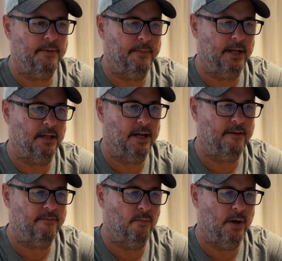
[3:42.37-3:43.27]
in my
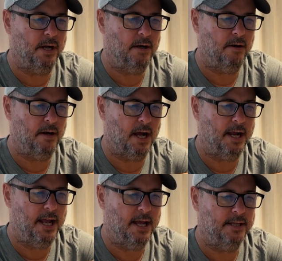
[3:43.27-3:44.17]
life where I
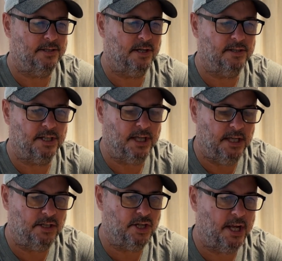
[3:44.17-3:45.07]
had tons of
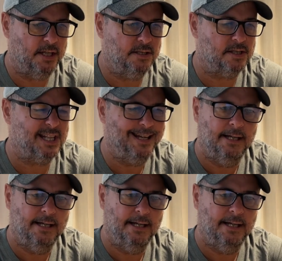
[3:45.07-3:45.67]
keychains.